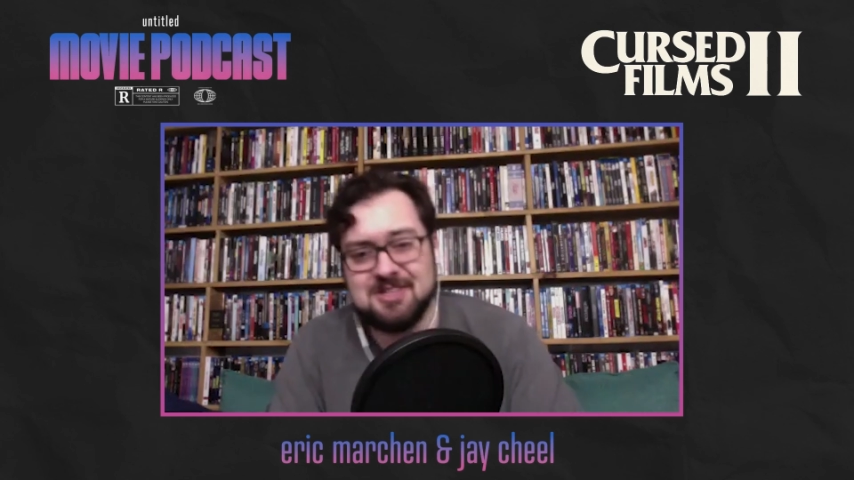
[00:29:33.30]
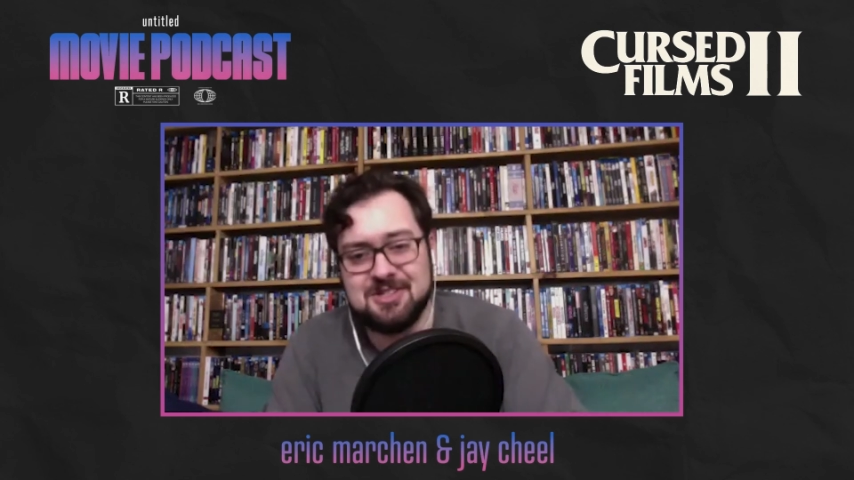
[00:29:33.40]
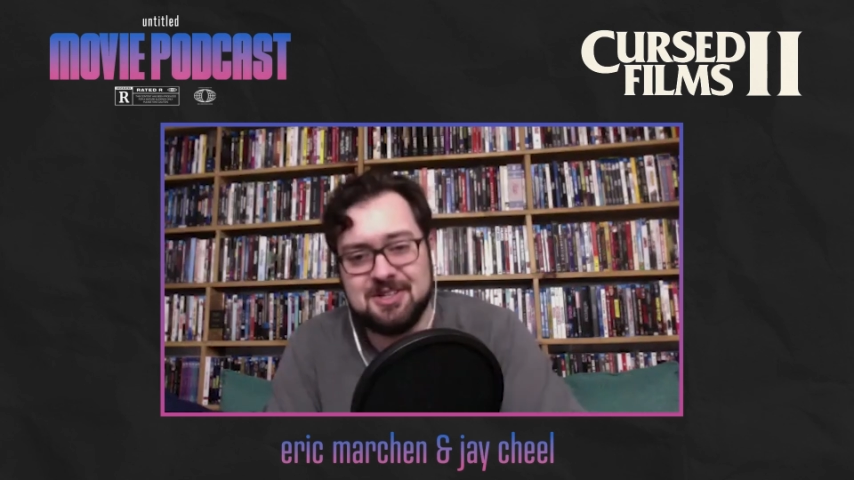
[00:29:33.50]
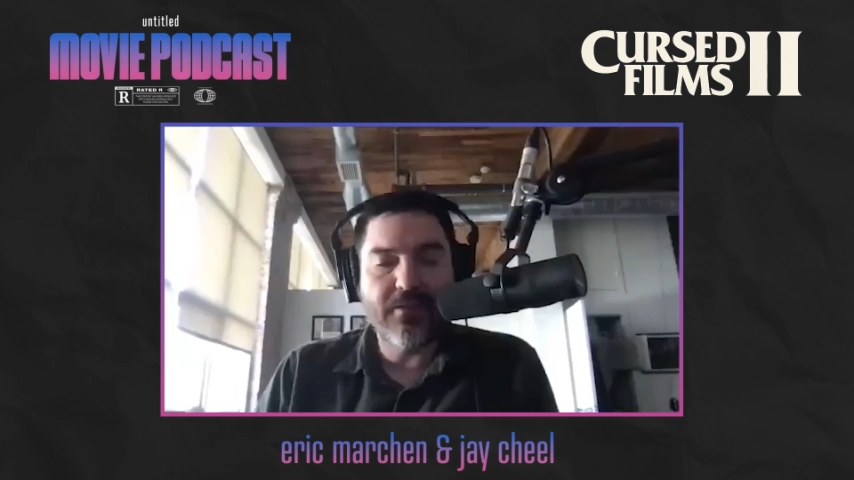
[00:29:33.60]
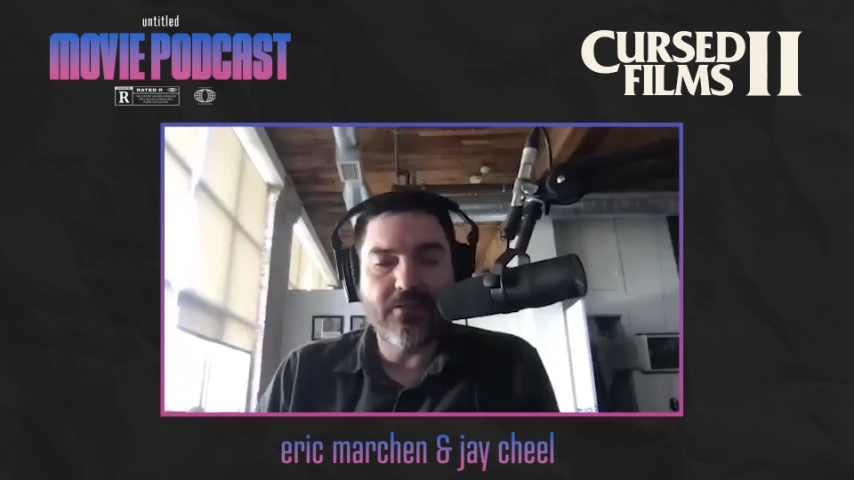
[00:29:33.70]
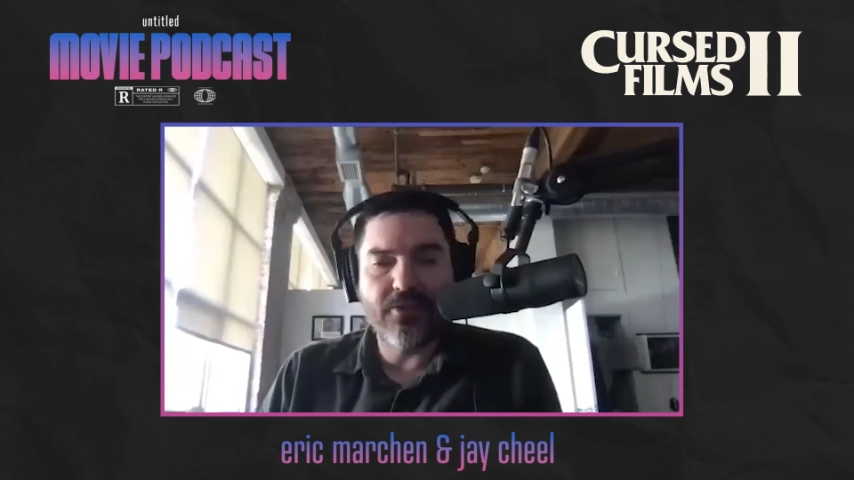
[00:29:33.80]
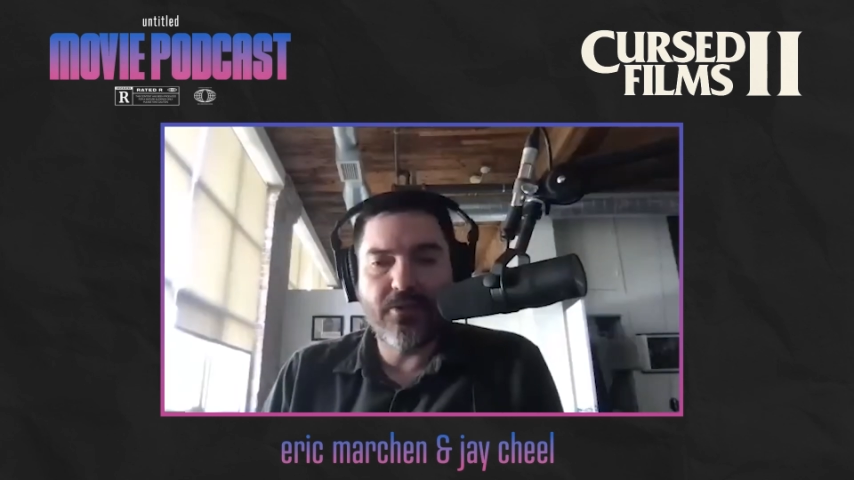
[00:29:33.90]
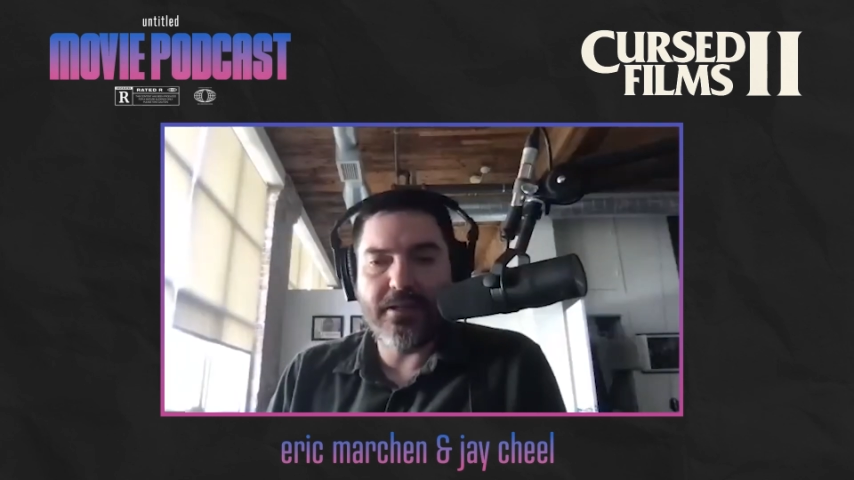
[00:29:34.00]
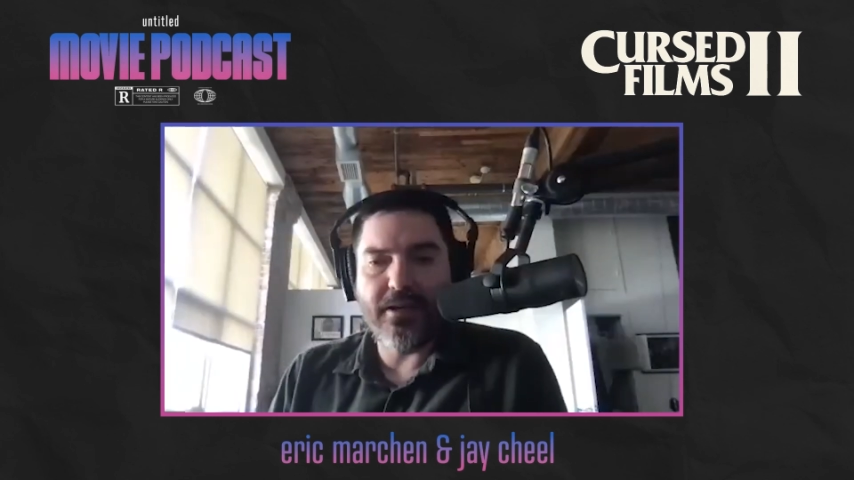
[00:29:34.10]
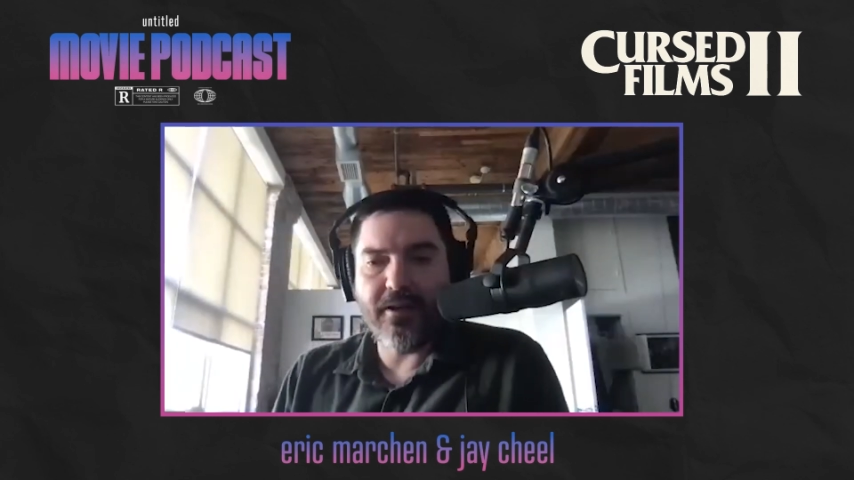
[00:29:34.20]
yeah thanks for
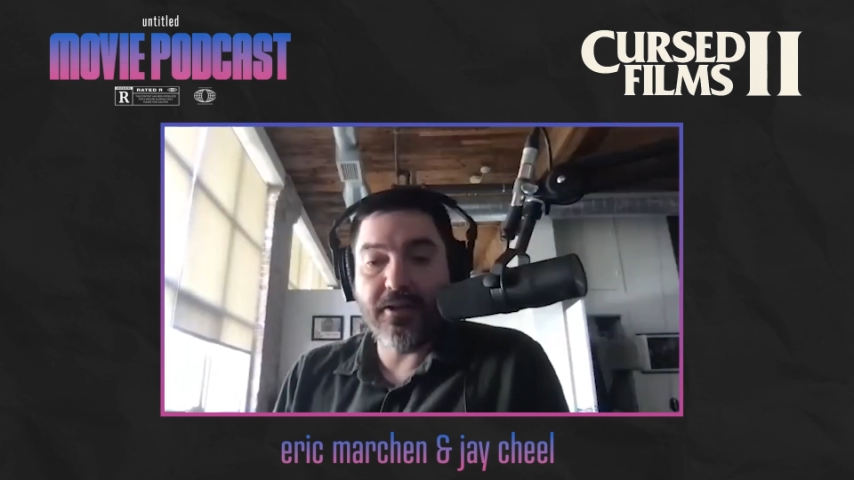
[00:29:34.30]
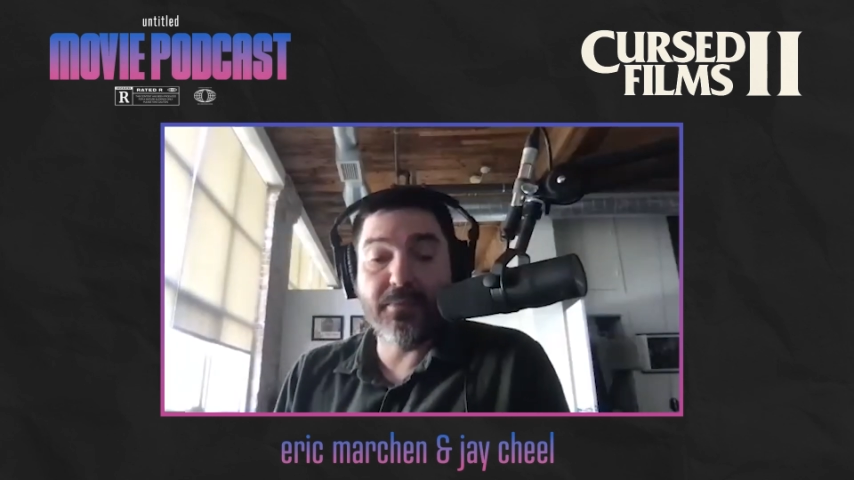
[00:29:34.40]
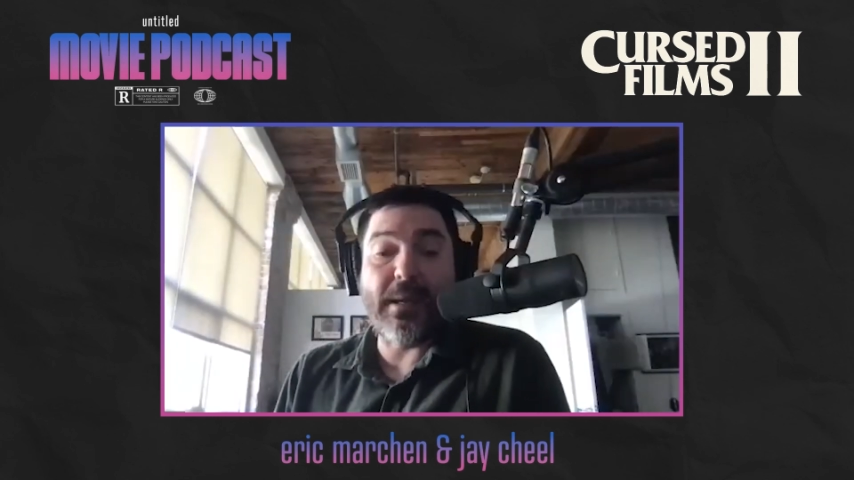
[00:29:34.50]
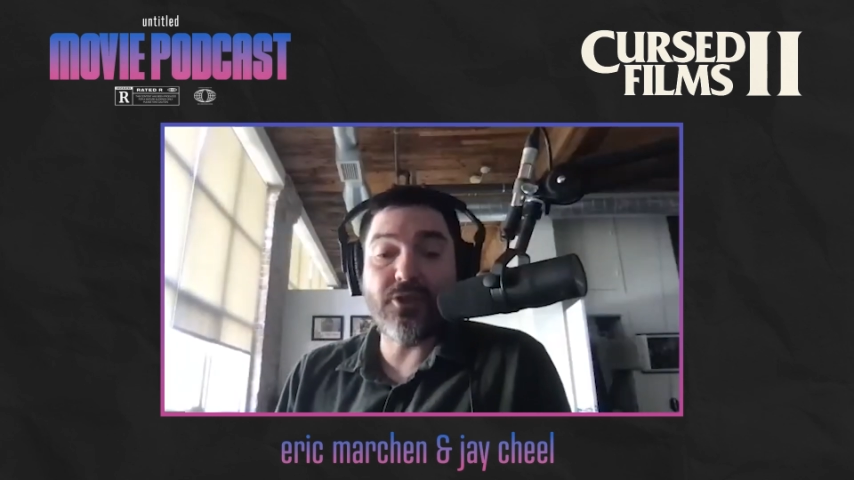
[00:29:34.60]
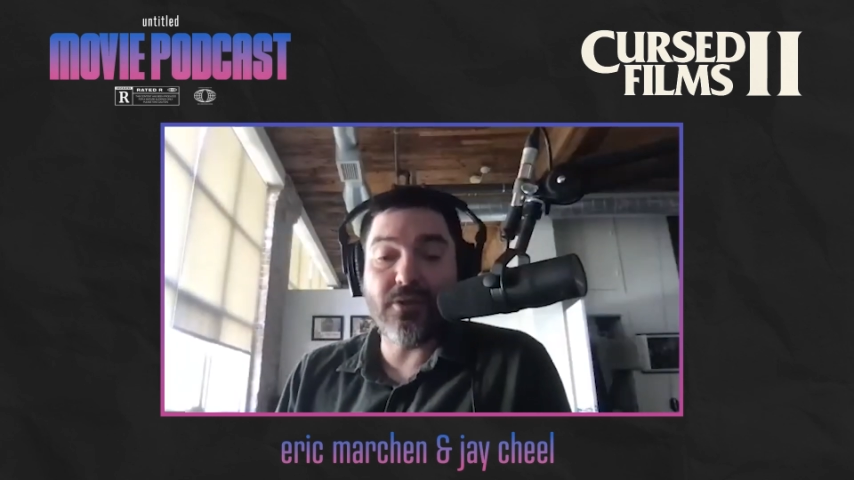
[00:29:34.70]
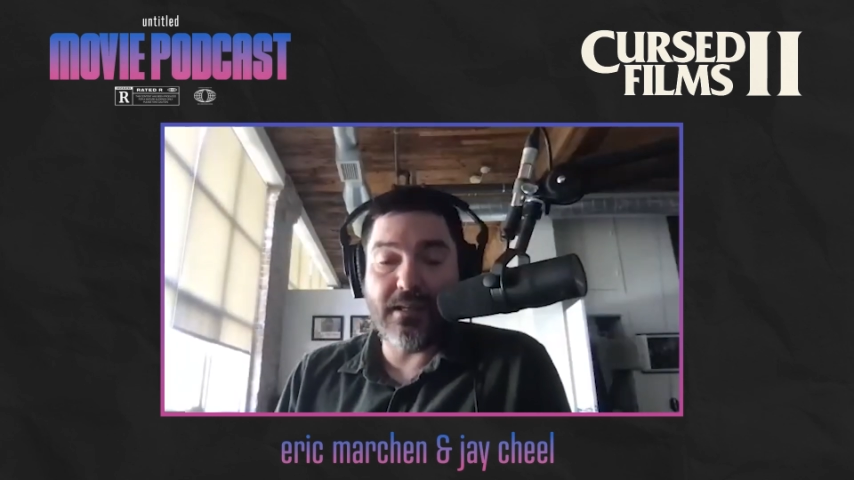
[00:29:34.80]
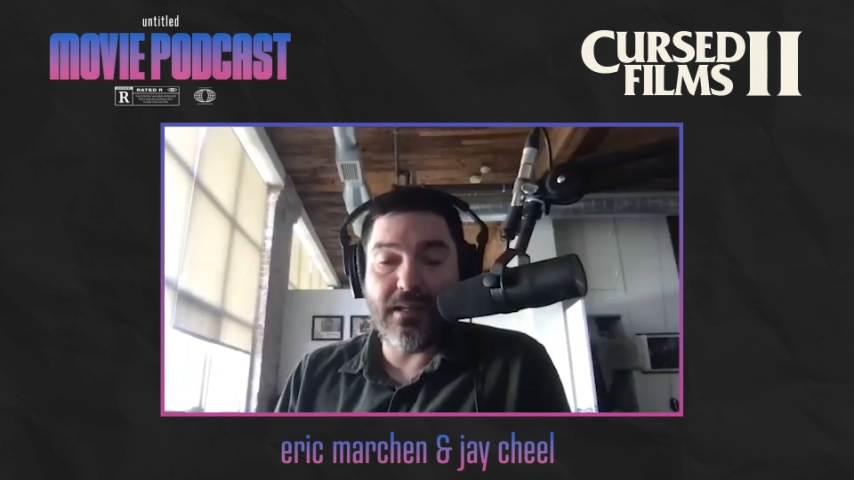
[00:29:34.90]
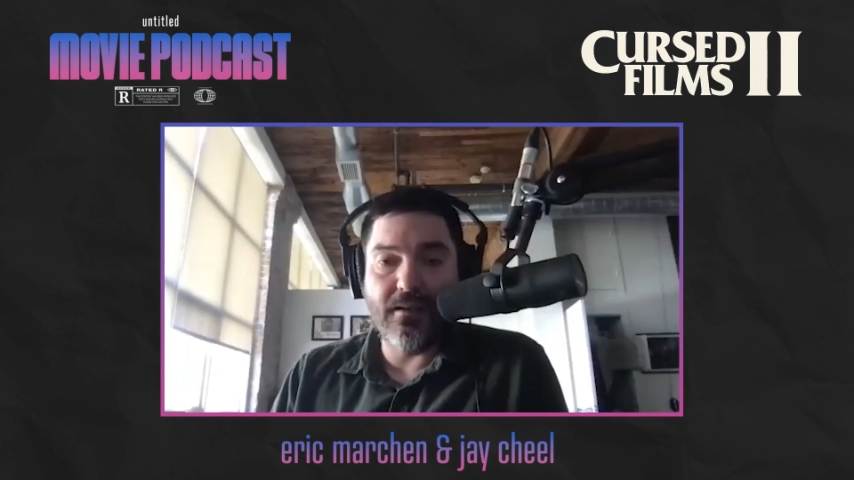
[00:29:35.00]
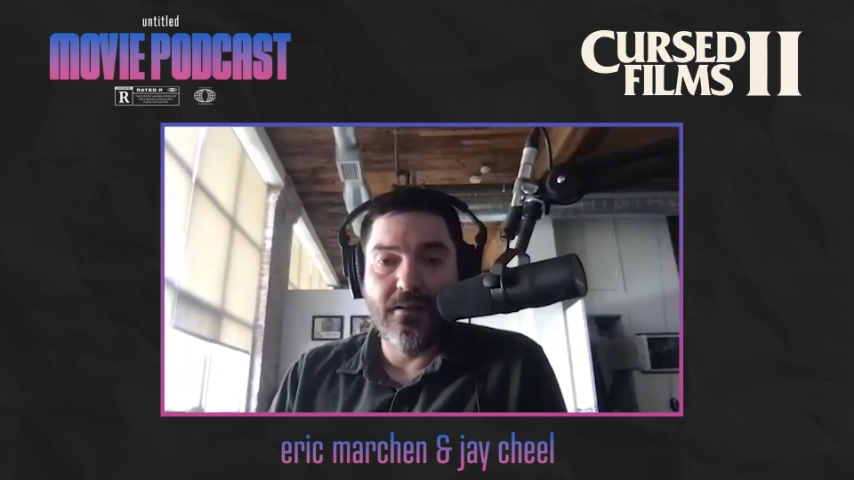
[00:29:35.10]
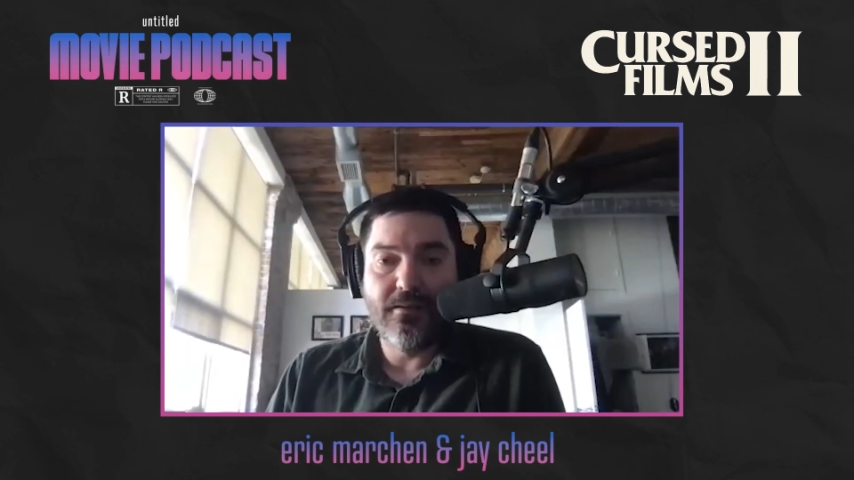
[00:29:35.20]
doing it eric
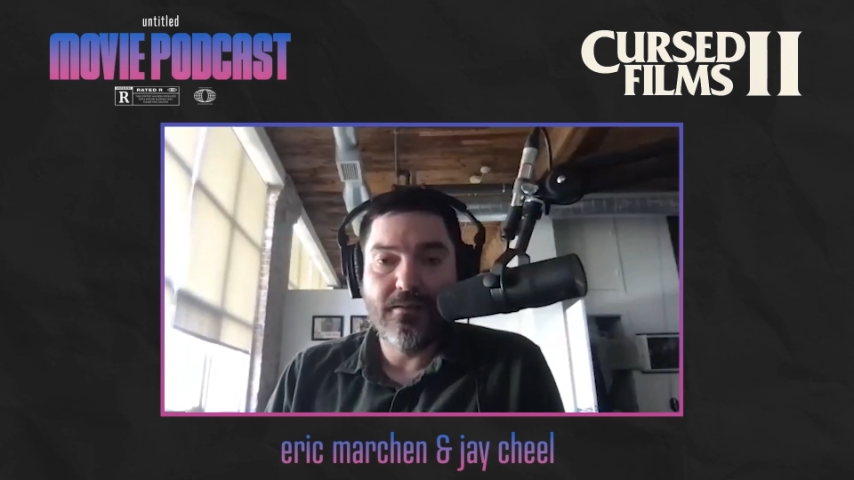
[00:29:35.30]
especially